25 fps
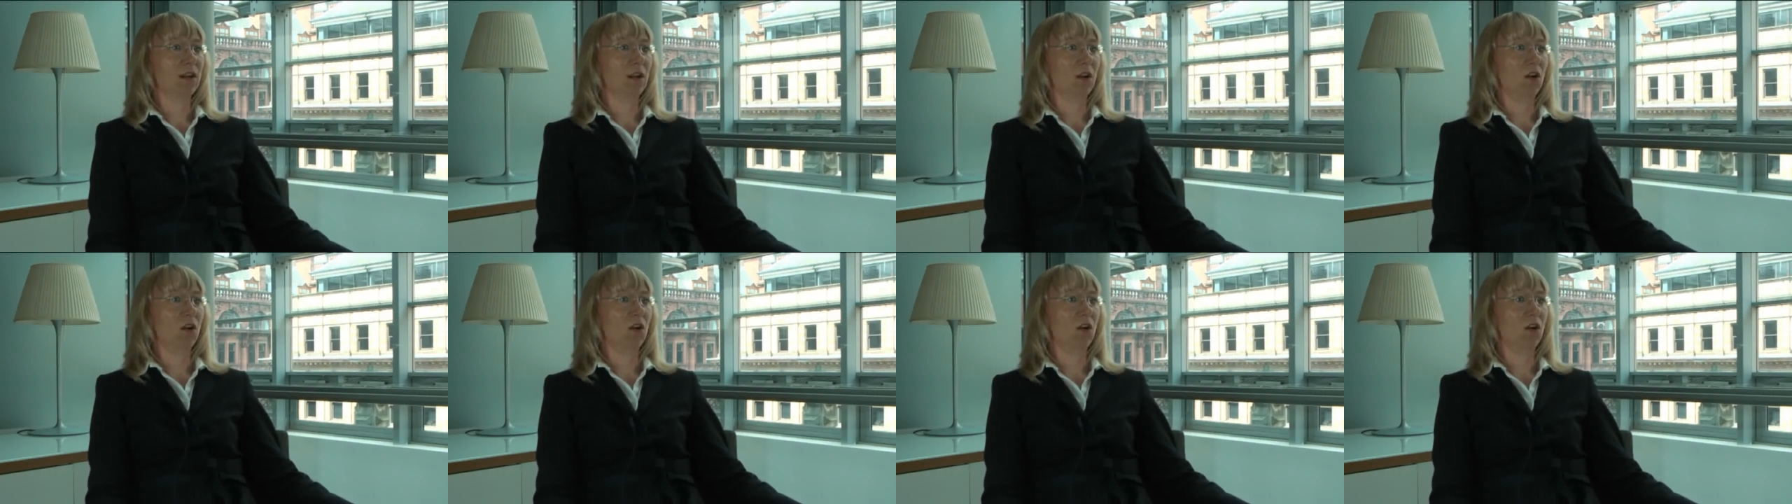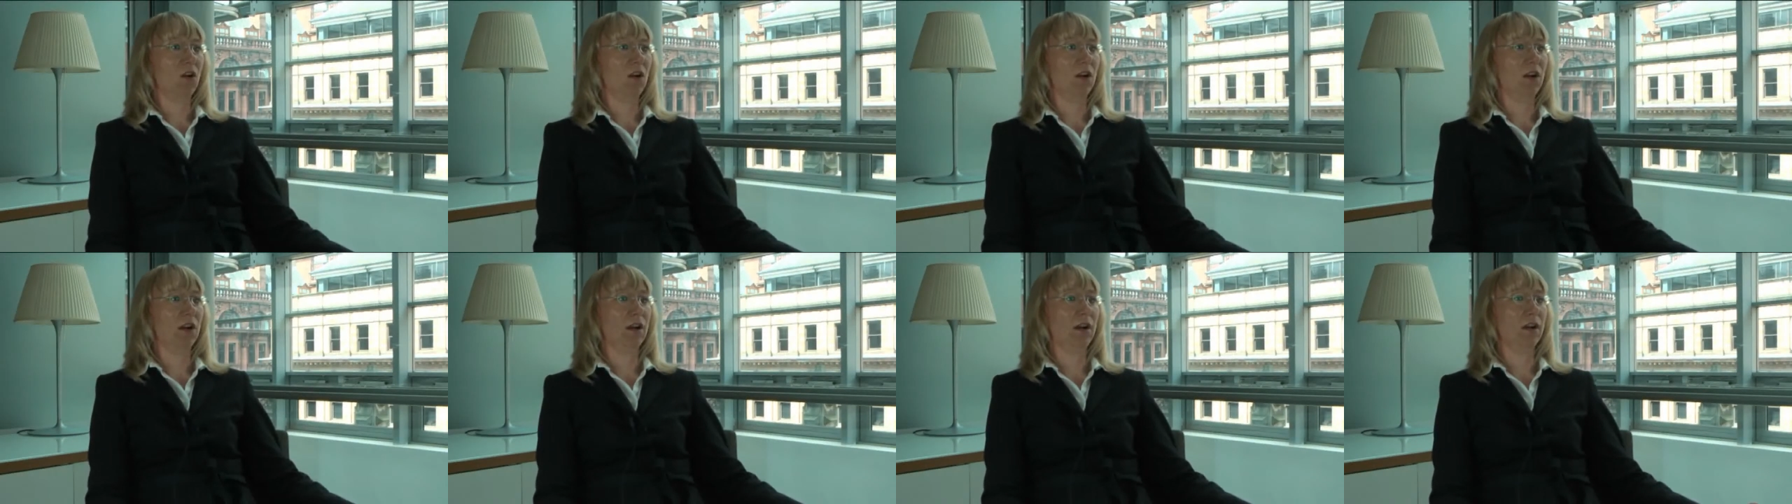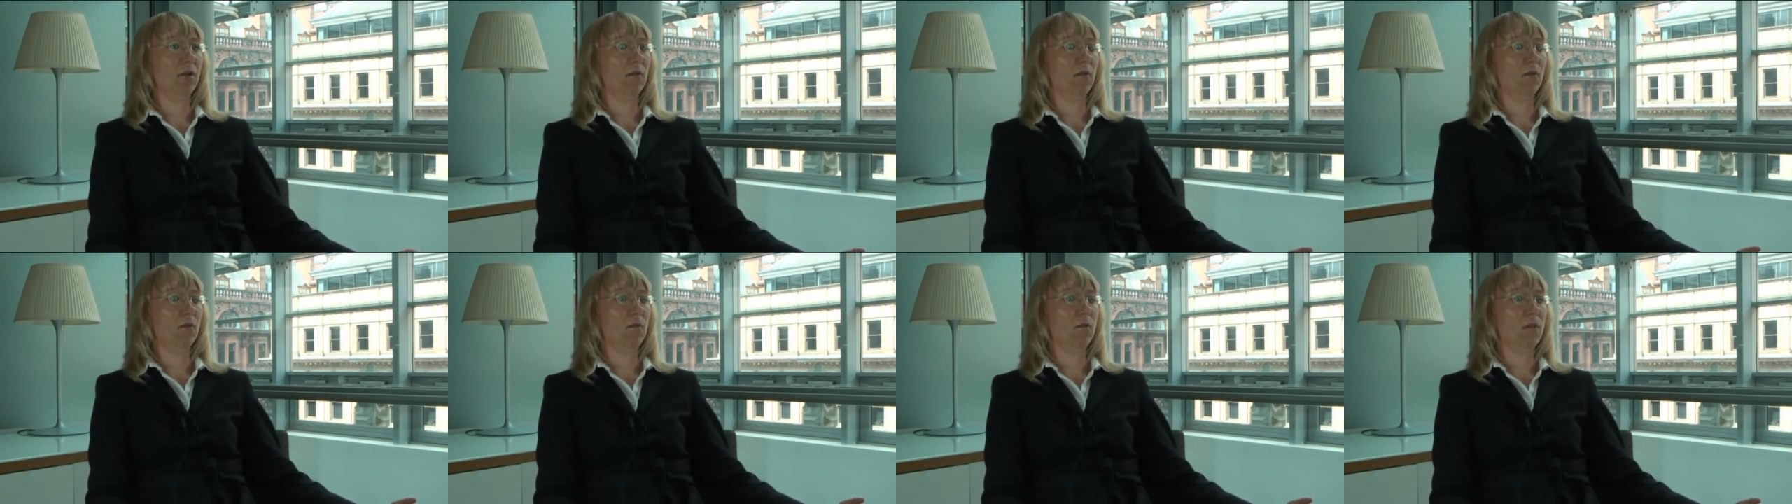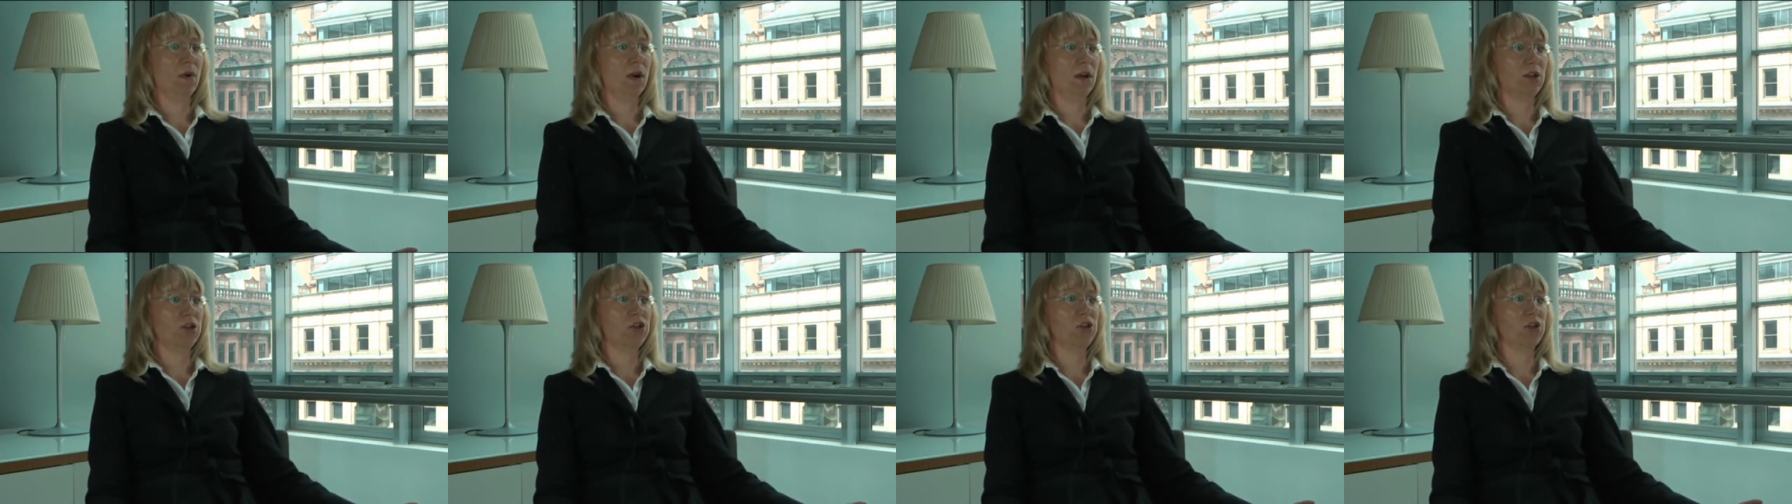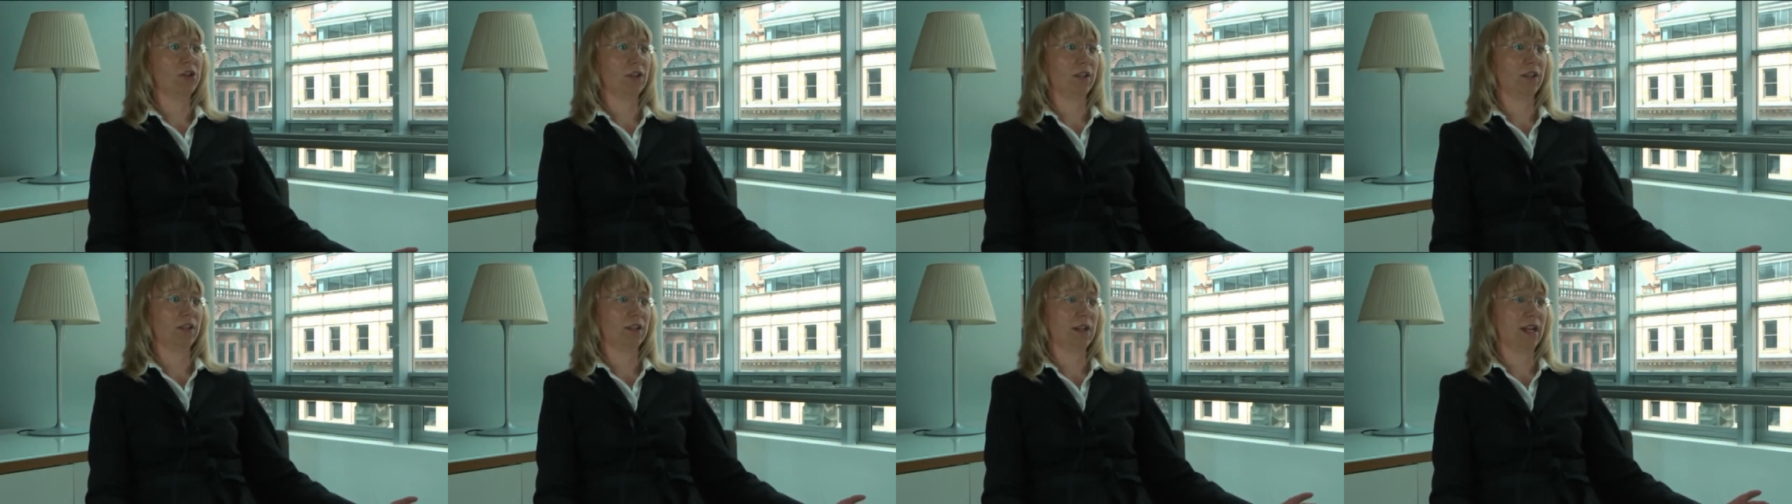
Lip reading: are much